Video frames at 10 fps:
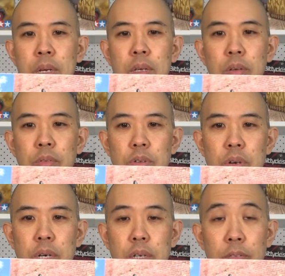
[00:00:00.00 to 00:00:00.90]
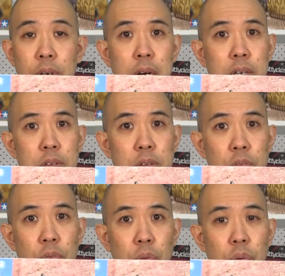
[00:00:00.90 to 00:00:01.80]
They've designed different harnesses
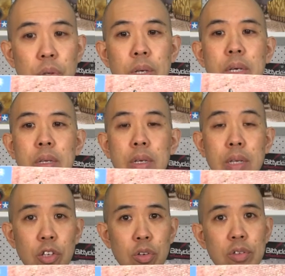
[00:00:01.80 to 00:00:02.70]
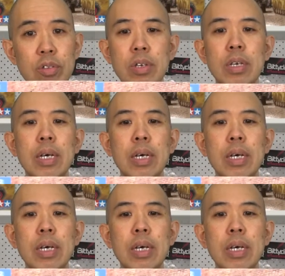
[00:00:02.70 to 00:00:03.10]
for the electrics